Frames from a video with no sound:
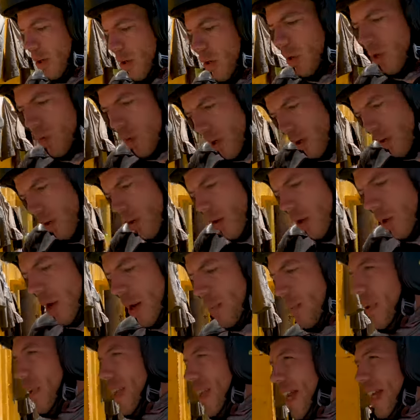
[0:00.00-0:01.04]
you go
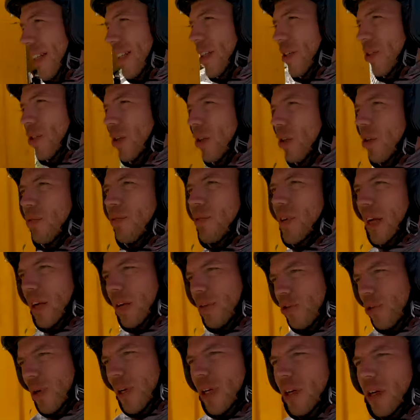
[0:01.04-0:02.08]
up in altitude, you've got to
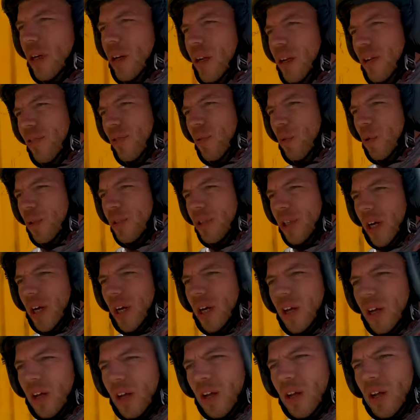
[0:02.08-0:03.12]
drink a lot of water.